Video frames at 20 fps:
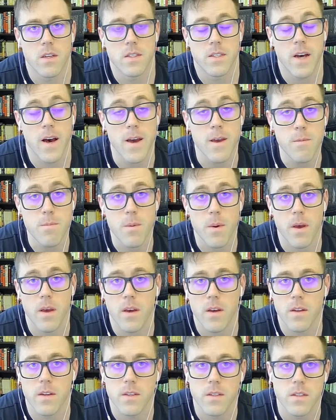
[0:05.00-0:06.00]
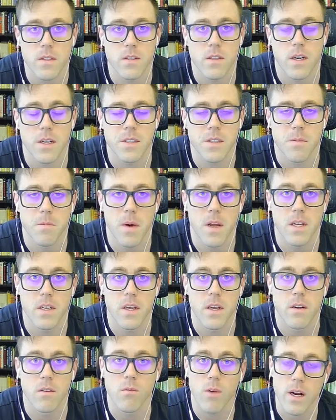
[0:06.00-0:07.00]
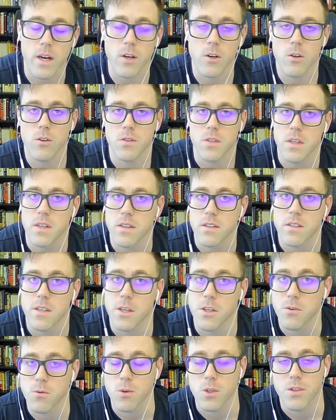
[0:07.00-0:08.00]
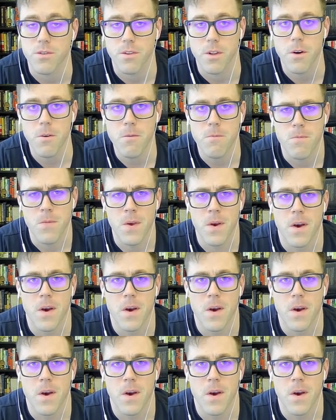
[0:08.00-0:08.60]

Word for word: type and custom metadata records in a Salesforce flow.